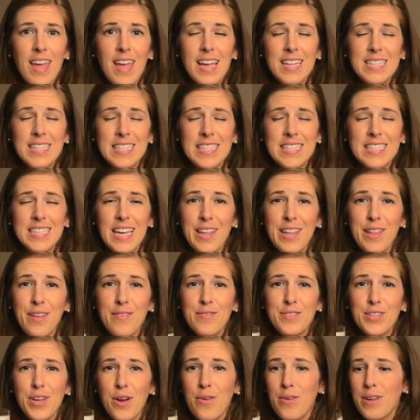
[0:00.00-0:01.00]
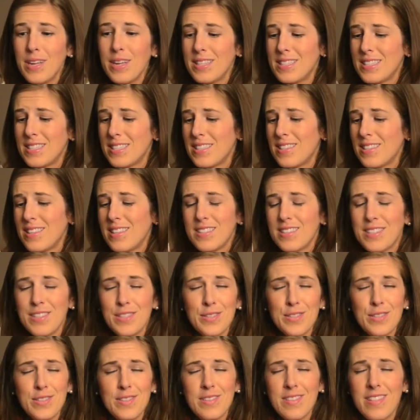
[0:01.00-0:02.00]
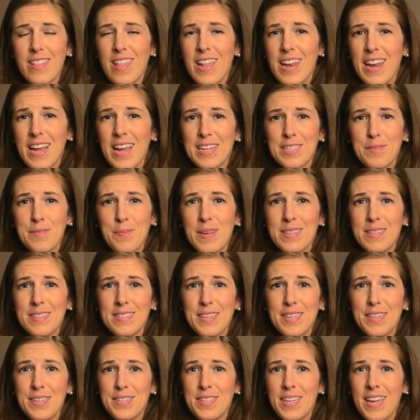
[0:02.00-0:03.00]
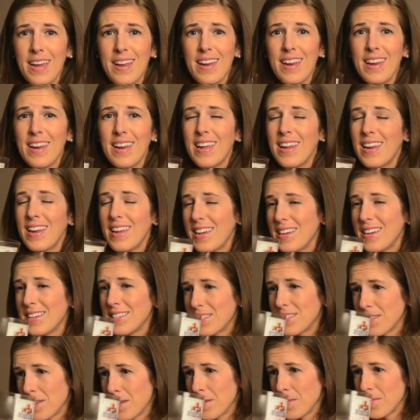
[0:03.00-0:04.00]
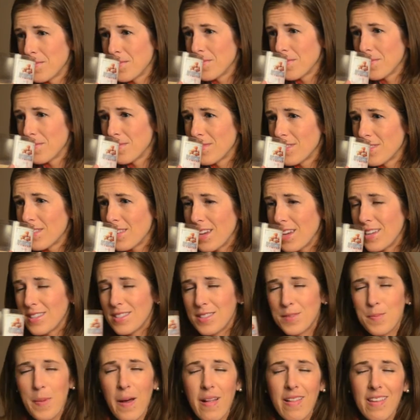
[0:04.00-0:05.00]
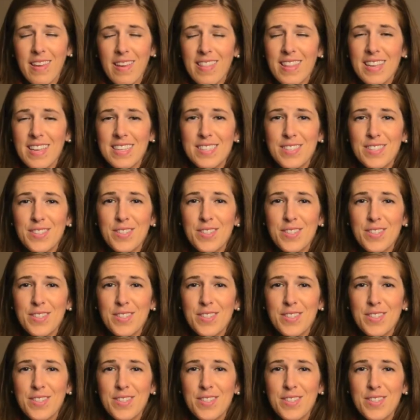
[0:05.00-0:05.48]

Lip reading: And since I love donuts, this is the next best thing to eating it is smelling this.